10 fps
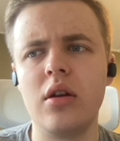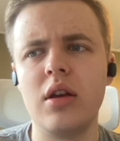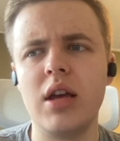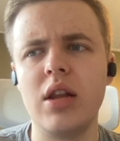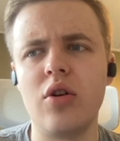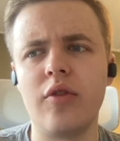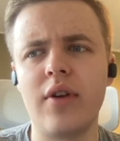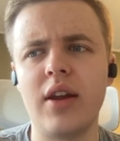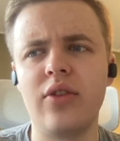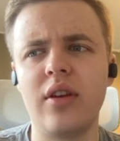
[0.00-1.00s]
in her
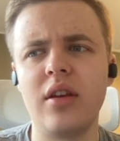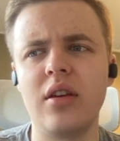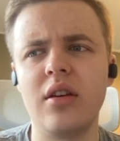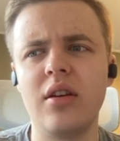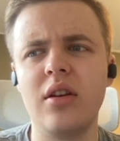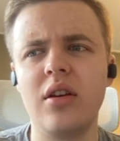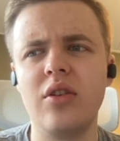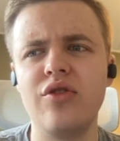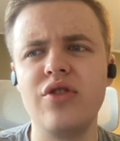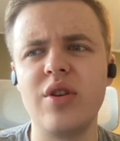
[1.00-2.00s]
fantasy,
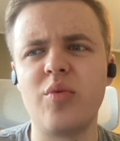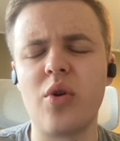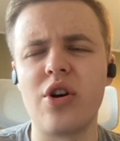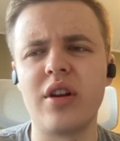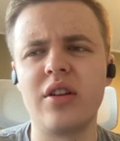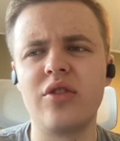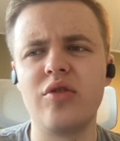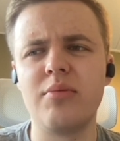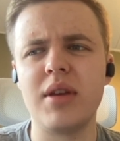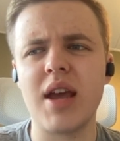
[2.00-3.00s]
she wanted to
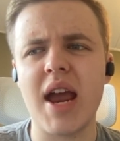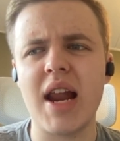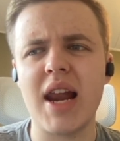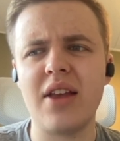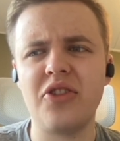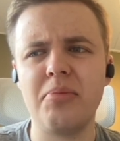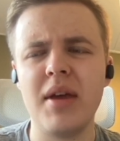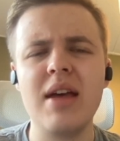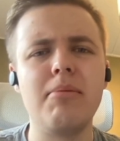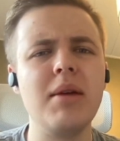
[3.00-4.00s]
be a lesbian.
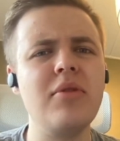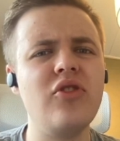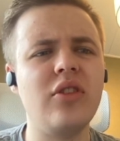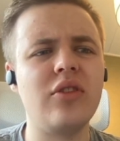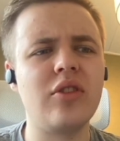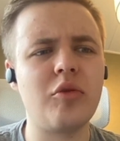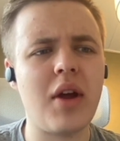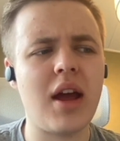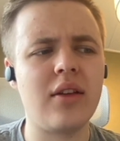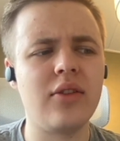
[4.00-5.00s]
Maybe she's
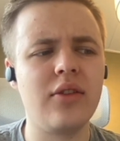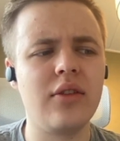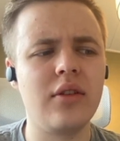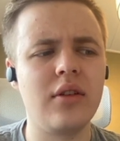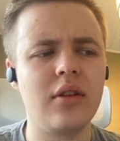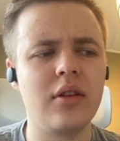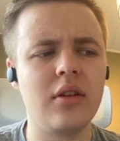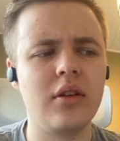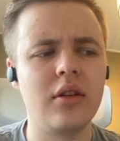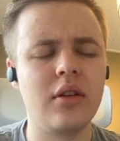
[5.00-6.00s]
trans,
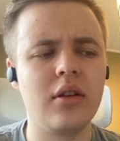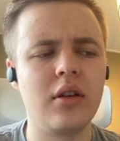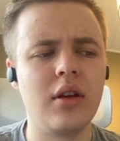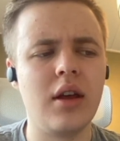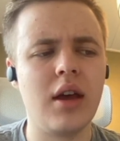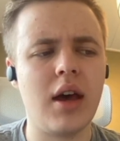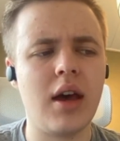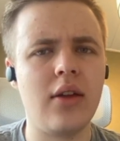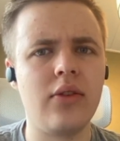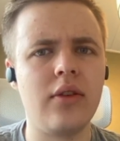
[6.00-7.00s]

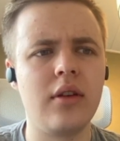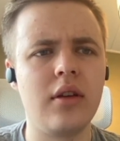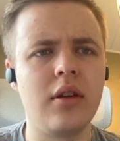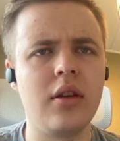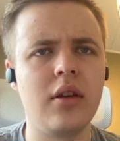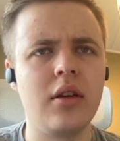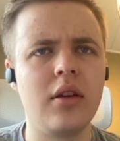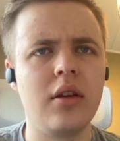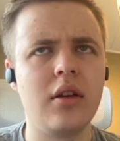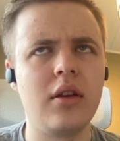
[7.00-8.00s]
and
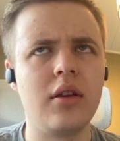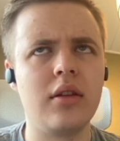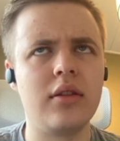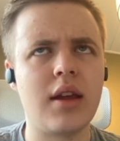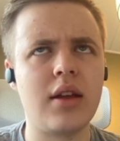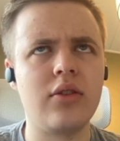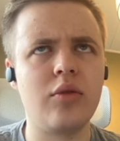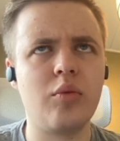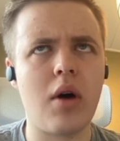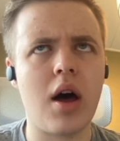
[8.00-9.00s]
that's
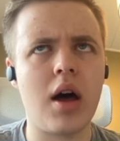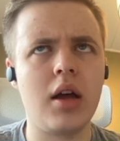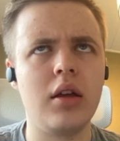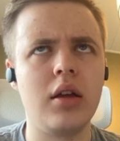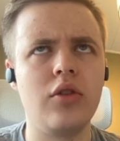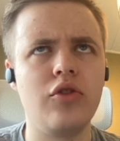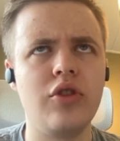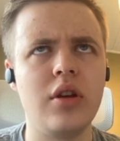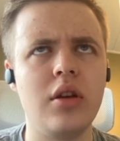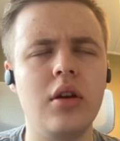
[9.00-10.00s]
why
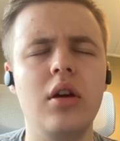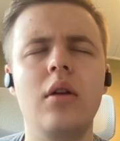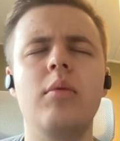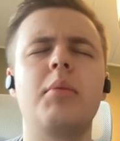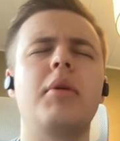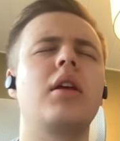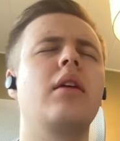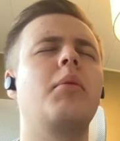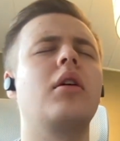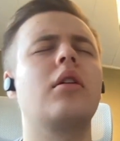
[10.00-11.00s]
she... Wait a minute, give
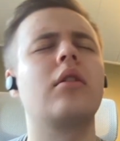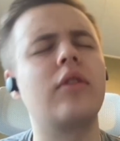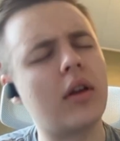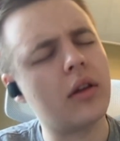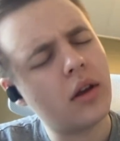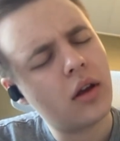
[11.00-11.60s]
me a second.